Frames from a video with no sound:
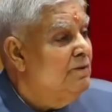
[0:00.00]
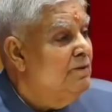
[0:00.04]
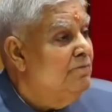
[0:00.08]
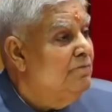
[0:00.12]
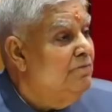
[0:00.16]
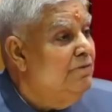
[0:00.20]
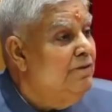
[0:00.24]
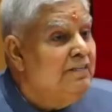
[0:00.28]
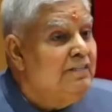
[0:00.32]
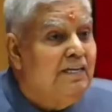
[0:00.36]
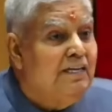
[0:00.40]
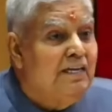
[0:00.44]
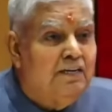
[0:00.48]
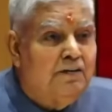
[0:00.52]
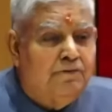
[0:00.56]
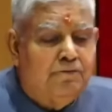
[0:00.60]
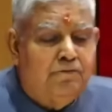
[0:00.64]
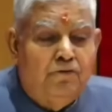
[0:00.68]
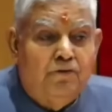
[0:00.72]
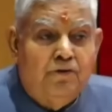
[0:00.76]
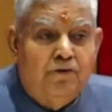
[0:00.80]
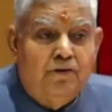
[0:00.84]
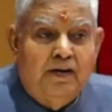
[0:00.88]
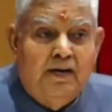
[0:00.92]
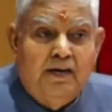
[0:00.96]
We
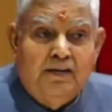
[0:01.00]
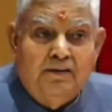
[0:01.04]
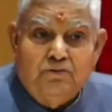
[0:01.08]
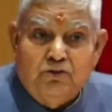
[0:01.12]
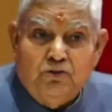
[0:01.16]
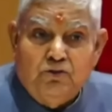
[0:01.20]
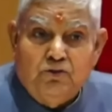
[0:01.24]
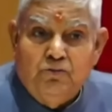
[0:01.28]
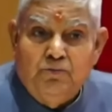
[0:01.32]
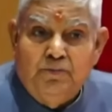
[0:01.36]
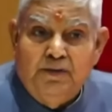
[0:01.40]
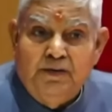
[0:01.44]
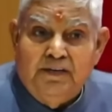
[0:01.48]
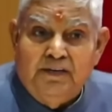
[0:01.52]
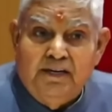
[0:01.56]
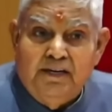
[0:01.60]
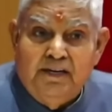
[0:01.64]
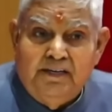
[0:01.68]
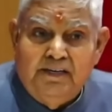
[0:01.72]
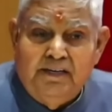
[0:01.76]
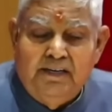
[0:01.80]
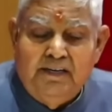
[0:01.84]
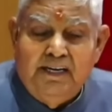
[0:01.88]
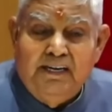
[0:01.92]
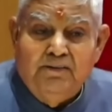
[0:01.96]
therefore have to be
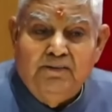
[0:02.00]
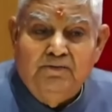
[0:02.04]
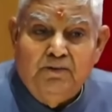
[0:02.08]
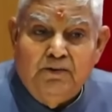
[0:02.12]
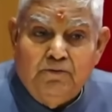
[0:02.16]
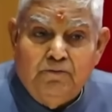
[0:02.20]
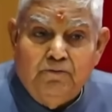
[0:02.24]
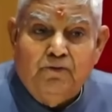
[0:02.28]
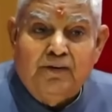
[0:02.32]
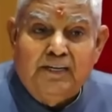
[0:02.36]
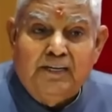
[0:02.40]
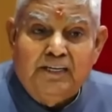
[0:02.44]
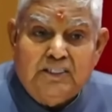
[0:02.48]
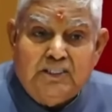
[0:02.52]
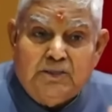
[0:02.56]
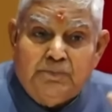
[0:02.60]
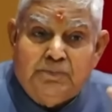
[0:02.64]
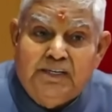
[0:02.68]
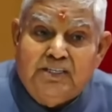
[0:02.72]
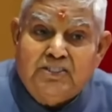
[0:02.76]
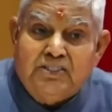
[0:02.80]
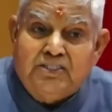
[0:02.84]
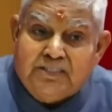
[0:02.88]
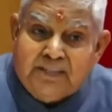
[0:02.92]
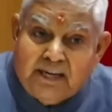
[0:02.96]
ready even for a
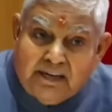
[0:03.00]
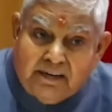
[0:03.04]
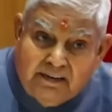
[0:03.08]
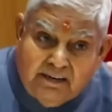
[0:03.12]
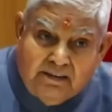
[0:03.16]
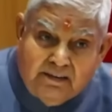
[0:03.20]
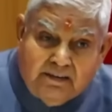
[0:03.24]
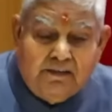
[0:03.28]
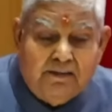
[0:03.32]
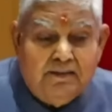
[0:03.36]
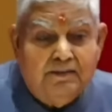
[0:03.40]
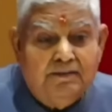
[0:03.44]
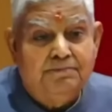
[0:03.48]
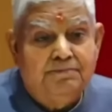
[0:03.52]
split second.